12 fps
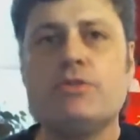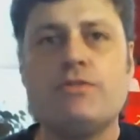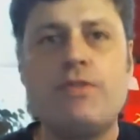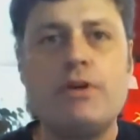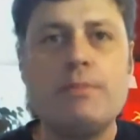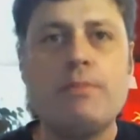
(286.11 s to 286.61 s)
They're
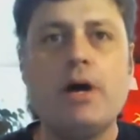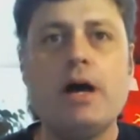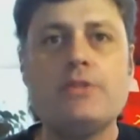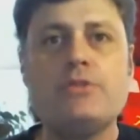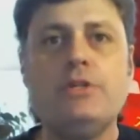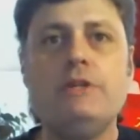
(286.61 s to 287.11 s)
very
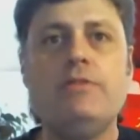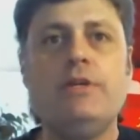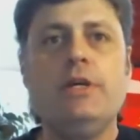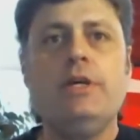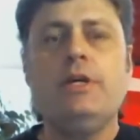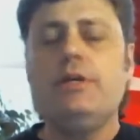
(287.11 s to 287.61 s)
positive.
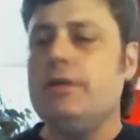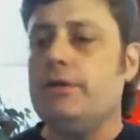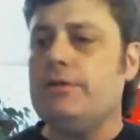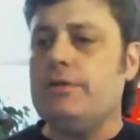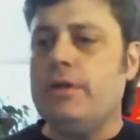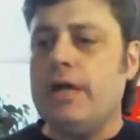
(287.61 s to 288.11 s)

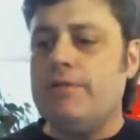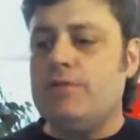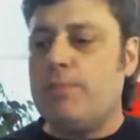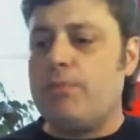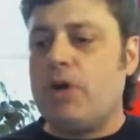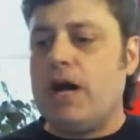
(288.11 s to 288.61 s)
You, you have
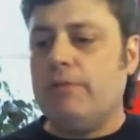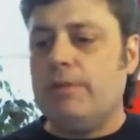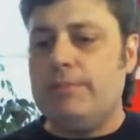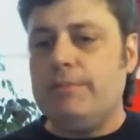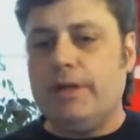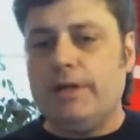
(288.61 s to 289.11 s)
no
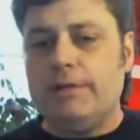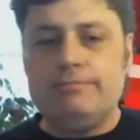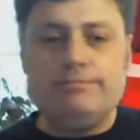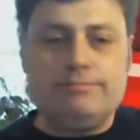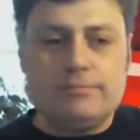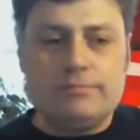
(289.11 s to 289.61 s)
problem uh,
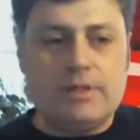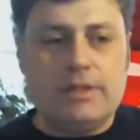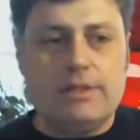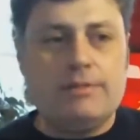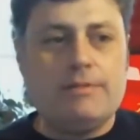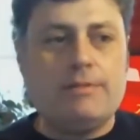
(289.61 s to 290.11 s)

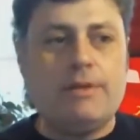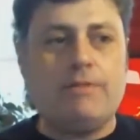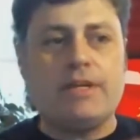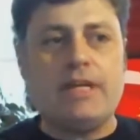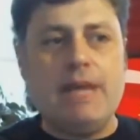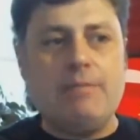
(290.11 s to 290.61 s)

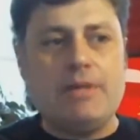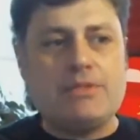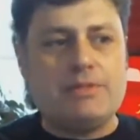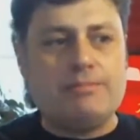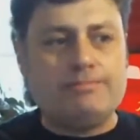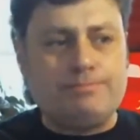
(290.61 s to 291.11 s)
if a game
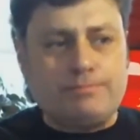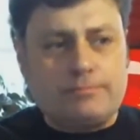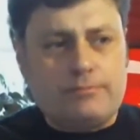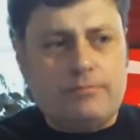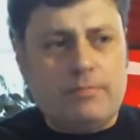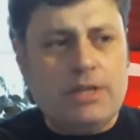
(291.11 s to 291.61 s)
doesn't
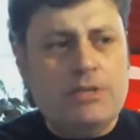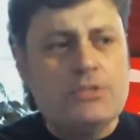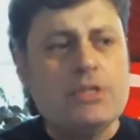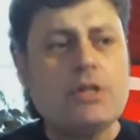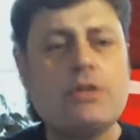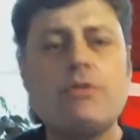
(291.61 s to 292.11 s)

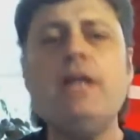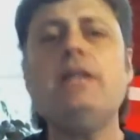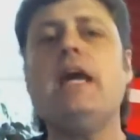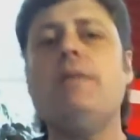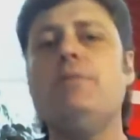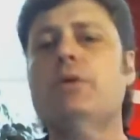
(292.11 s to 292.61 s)
isn't a
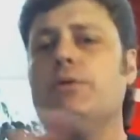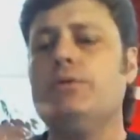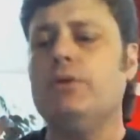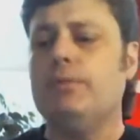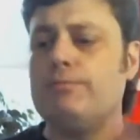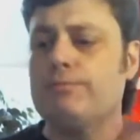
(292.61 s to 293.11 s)
great game. You'll
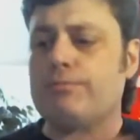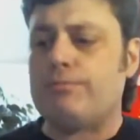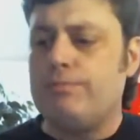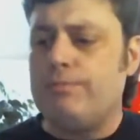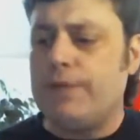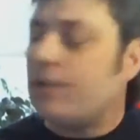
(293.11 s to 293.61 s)
you'll
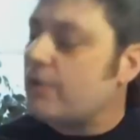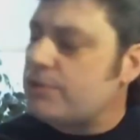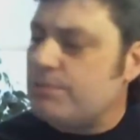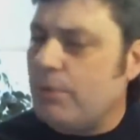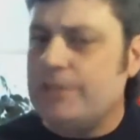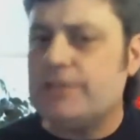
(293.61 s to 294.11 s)
pick
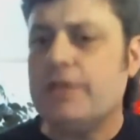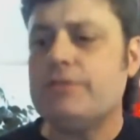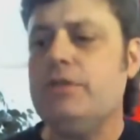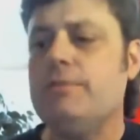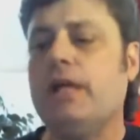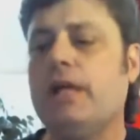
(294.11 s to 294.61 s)
those points
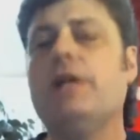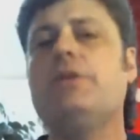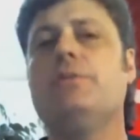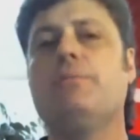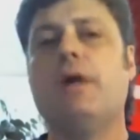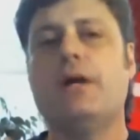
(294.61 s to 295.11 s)
out too. But I
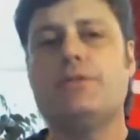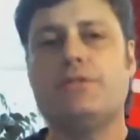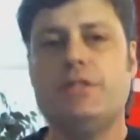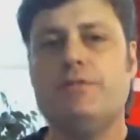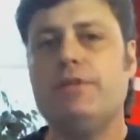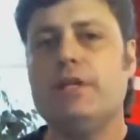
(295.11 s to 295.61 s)
like your
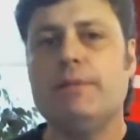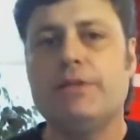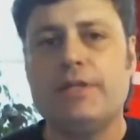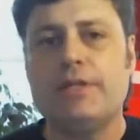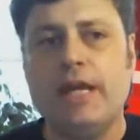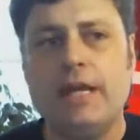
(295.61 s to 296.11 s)
positivity
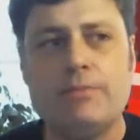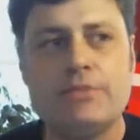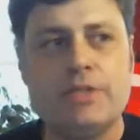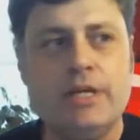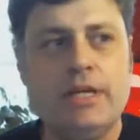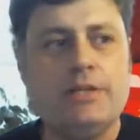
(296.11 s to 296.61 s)
about the
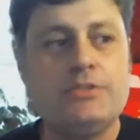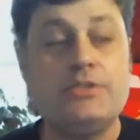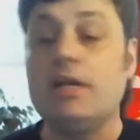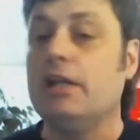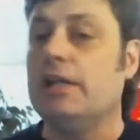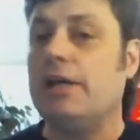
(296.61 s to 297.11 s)
games.
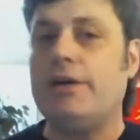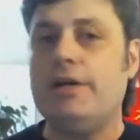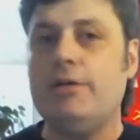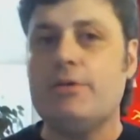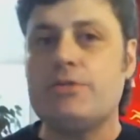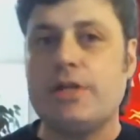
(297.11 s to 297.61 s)

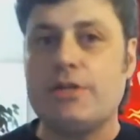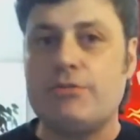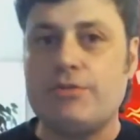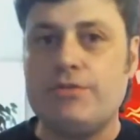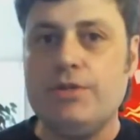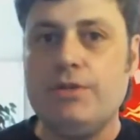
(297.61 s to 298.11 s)
Singularity was another
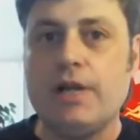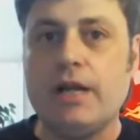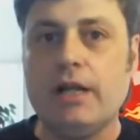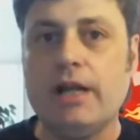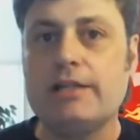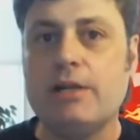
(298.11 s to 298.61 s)
review that
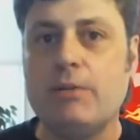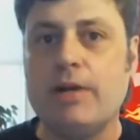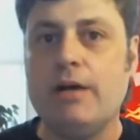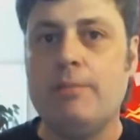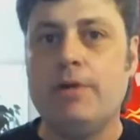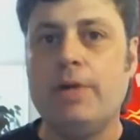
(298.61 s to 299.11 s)
I liked. I
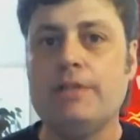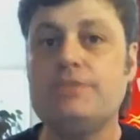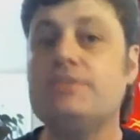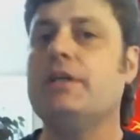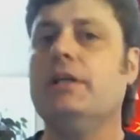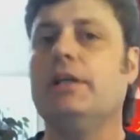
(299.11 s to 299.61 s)
went out and
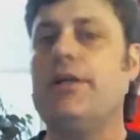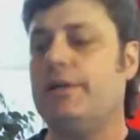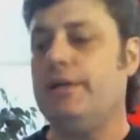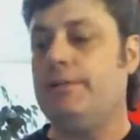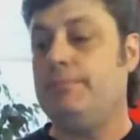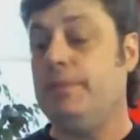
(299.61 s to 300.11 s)
bought
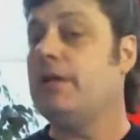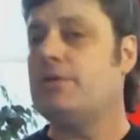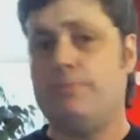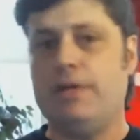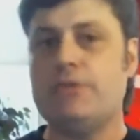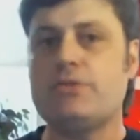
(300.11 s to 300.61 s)
Singularity
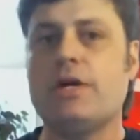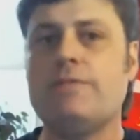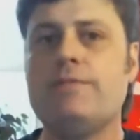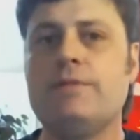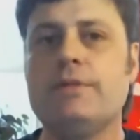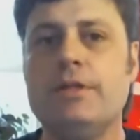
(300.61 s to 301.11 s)
because based
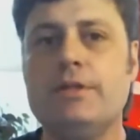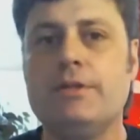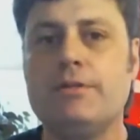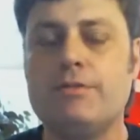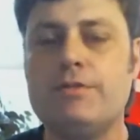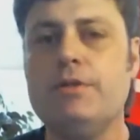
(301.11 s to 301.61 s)
on
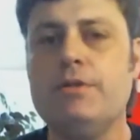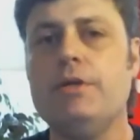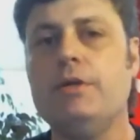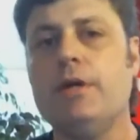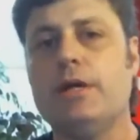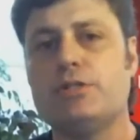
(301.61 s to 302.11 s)
the review
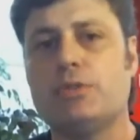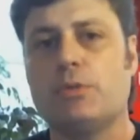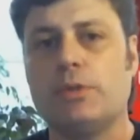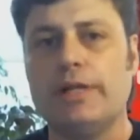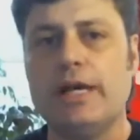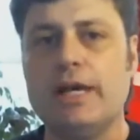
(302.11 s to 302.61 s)
that you had
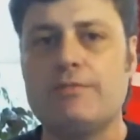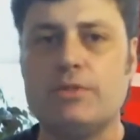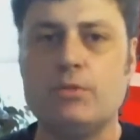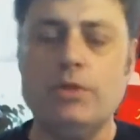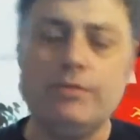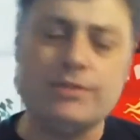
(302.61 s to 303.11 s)
shortly
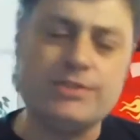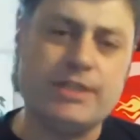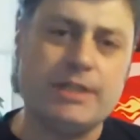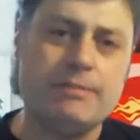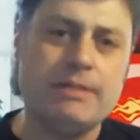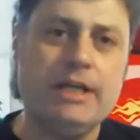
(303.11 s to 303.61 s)
after
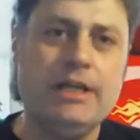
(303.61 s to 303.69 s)
Wolfenstein.